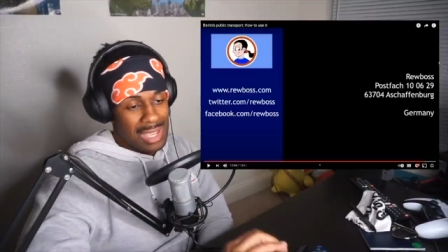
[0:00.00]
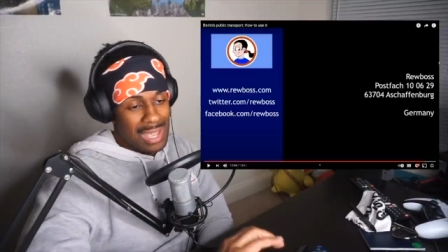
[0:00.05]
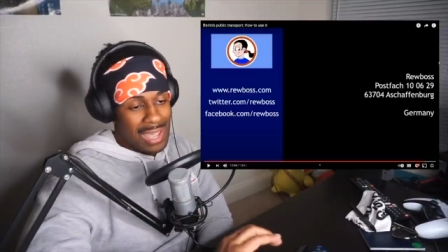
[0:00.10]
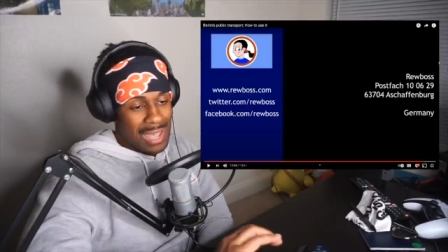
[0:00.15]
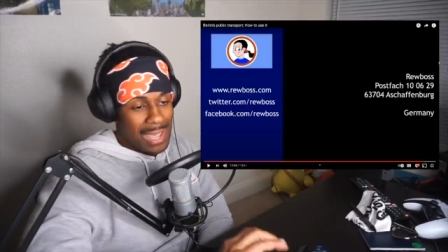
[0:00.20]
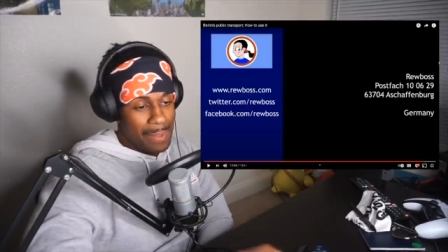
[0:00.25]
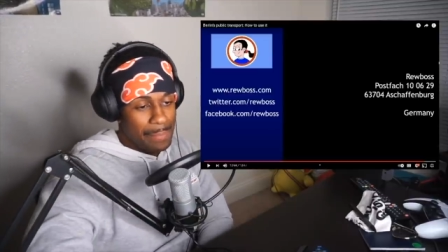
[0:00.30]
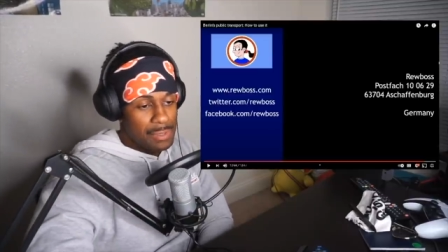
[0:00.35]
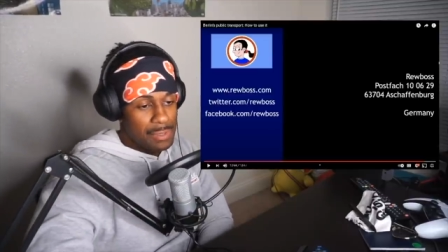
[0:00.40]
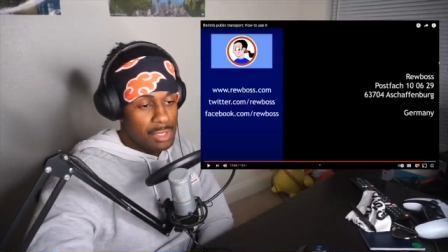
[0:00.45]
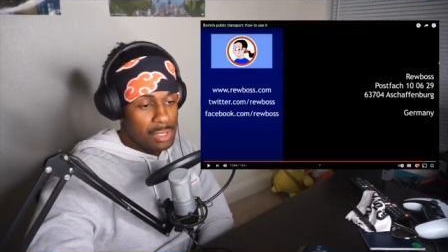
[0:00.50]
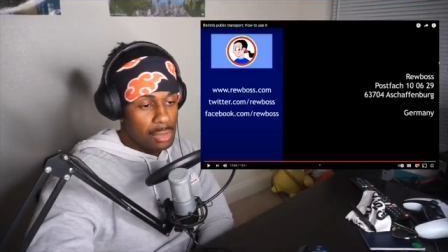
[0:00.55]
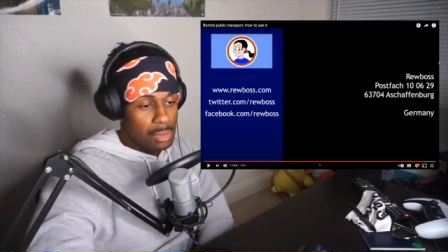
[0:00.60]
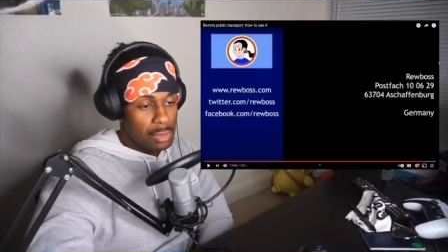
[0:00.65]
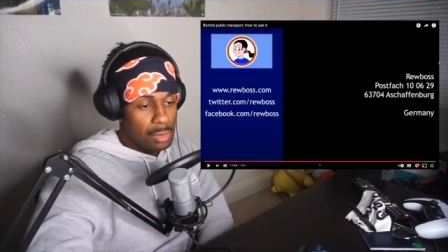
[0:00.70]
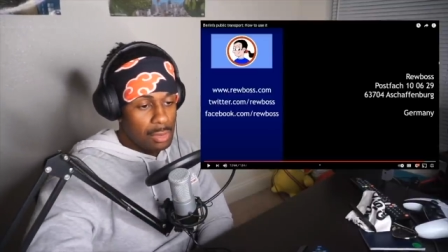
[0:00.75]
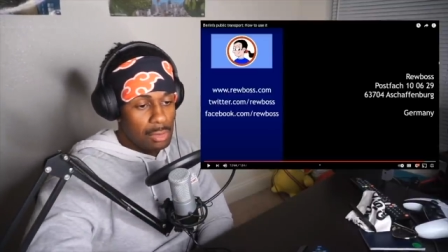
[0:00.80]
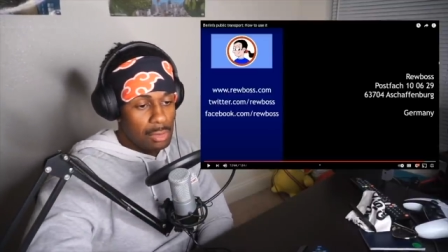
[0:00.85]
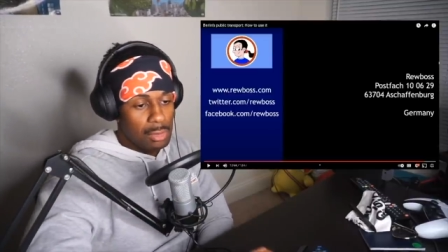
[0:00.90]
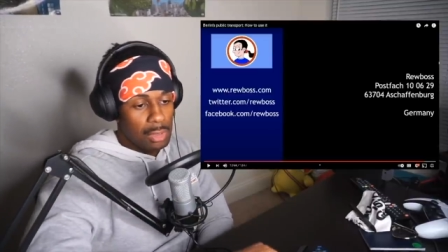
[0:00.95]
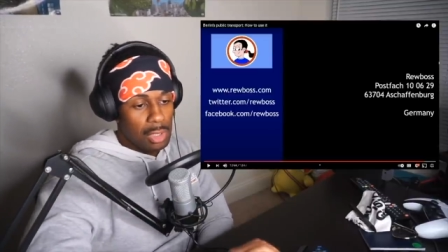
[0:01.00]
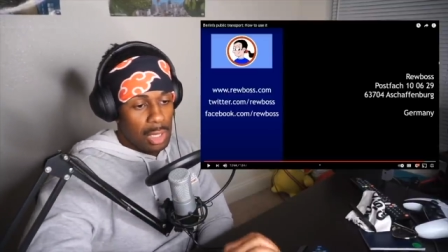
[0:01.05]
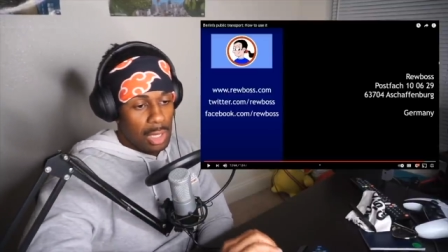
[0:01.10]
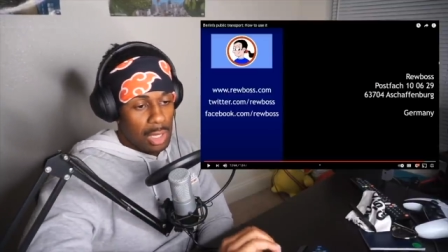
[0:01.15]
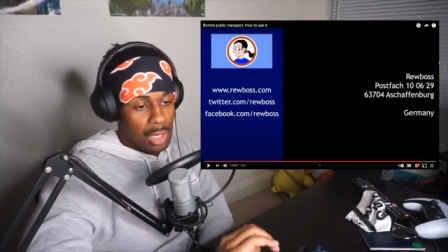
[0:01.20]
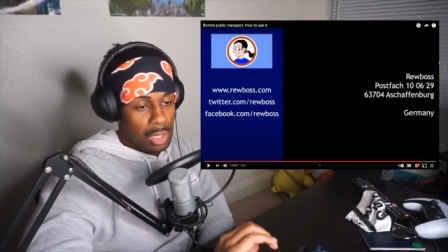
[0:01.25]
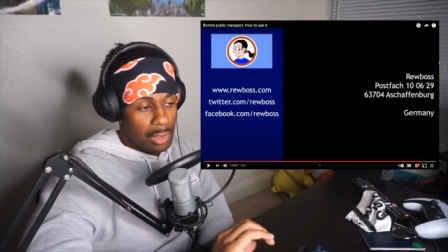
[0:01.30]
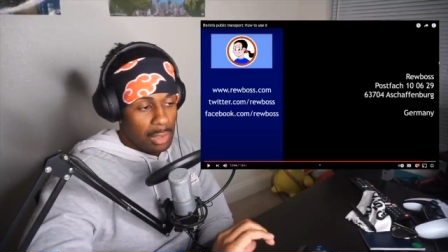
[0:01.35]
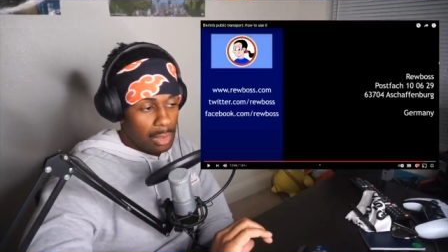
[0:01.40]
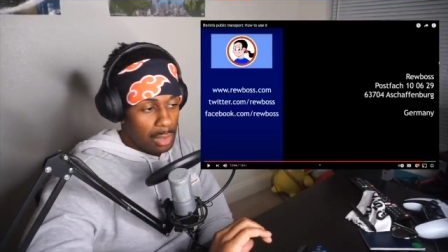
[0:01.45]
absolute
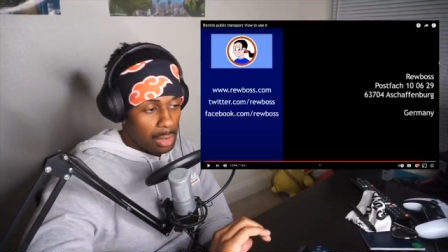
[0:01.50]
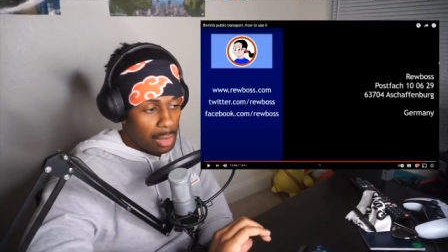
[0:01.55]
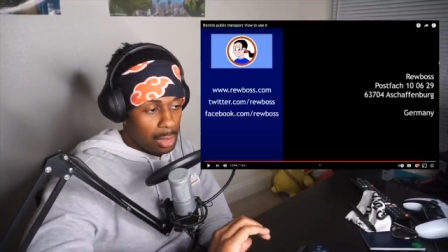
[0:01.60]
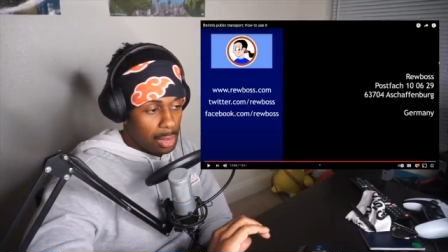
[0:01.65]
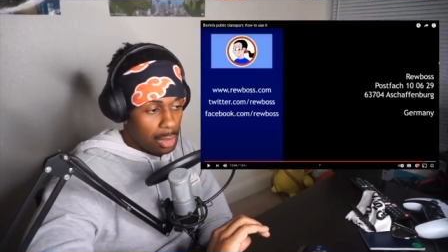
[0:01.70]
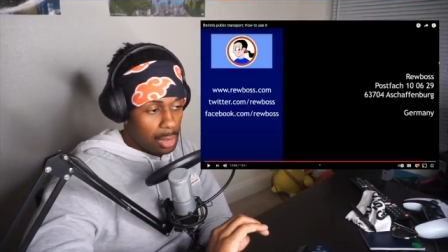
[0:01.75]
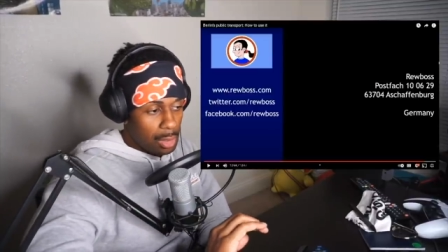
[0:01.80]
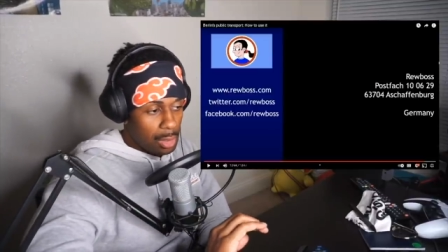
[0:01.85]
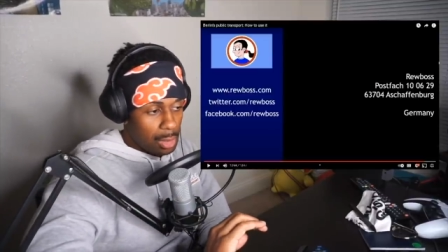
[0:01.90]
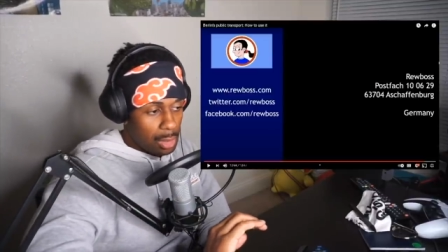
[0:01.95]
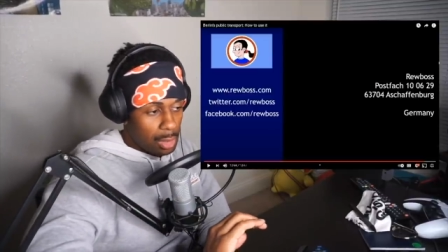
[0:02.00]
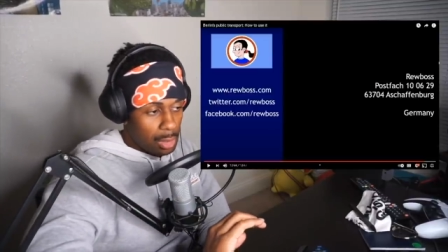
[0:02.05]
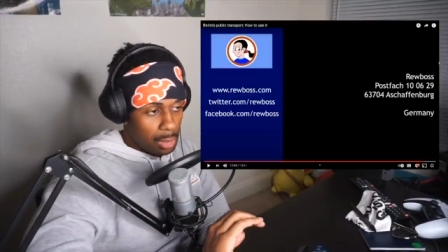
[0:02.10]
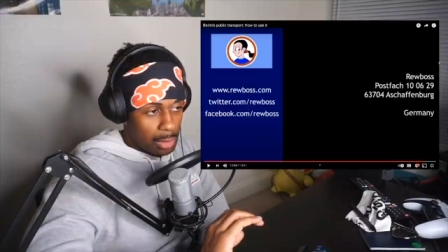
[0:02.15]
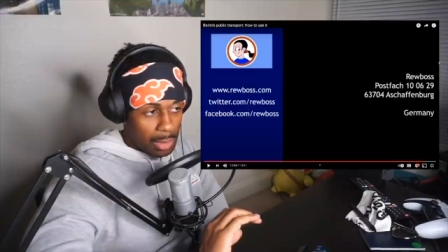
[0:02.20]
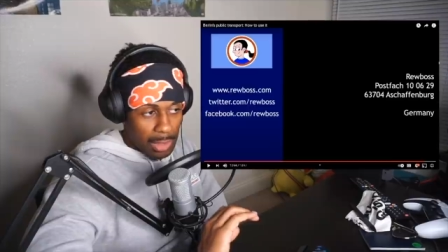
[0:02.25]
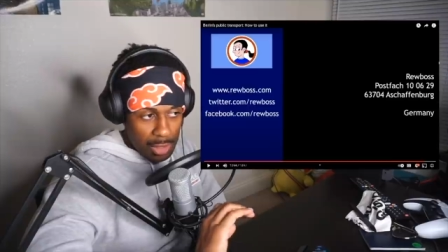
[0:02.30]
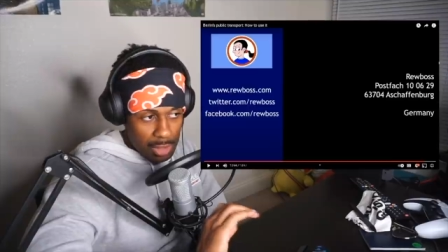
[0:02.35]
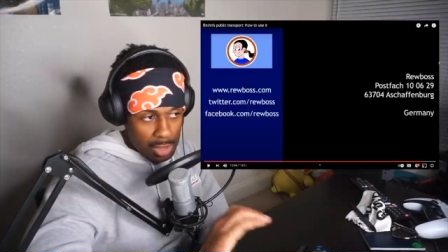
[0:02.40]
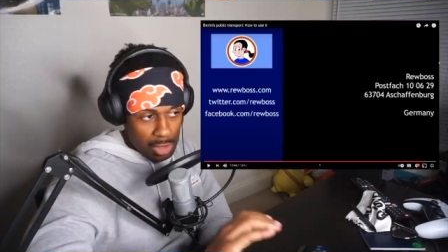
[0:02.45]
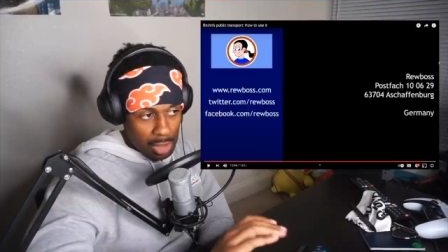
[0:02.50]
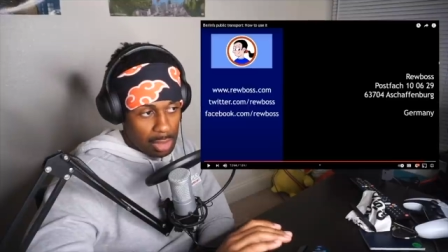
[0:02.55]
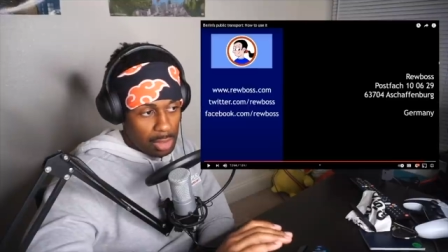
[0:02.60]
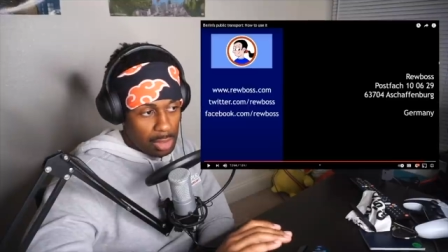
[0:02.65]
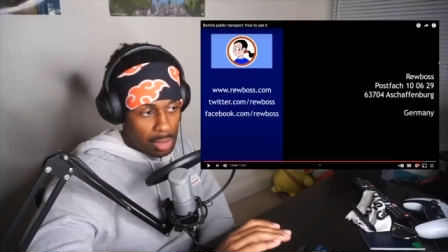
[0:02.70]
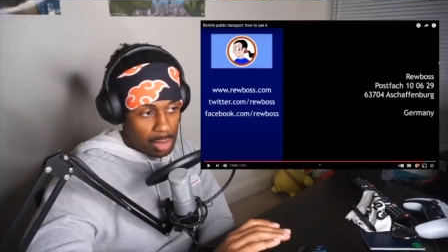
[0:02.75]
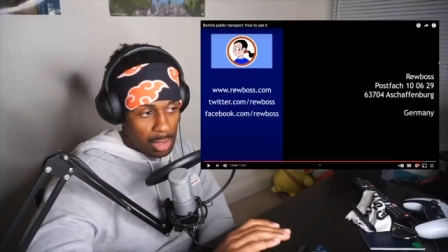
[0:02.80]
legend.